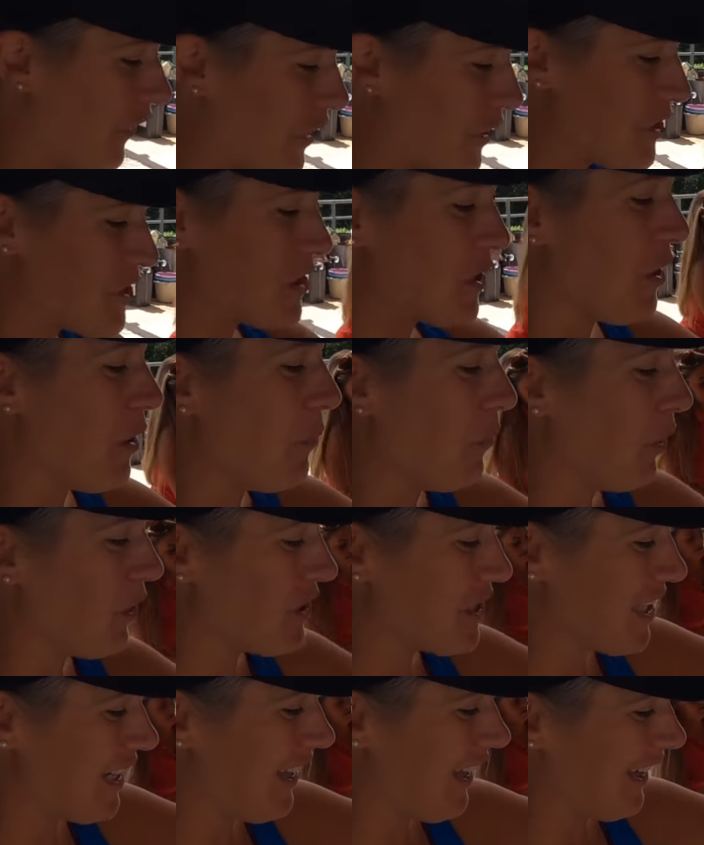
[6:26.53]
to focus on,
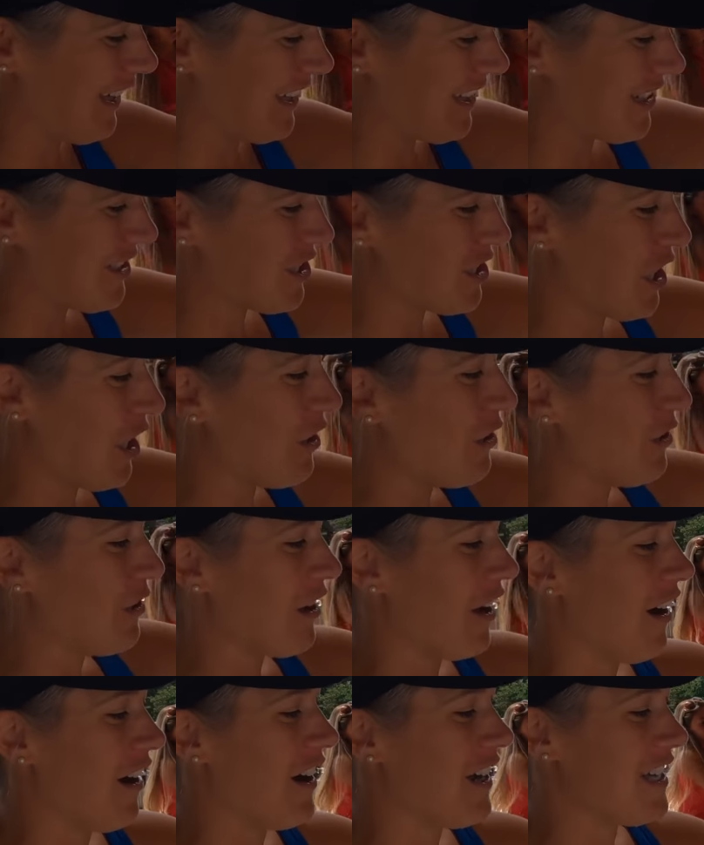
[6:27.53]
what to like show
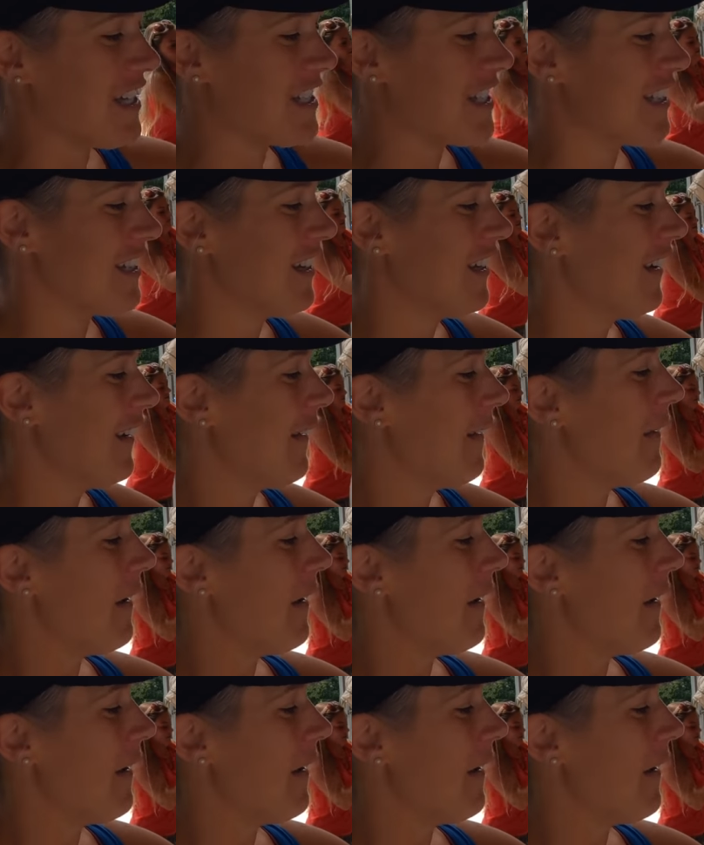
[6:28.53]
you guys.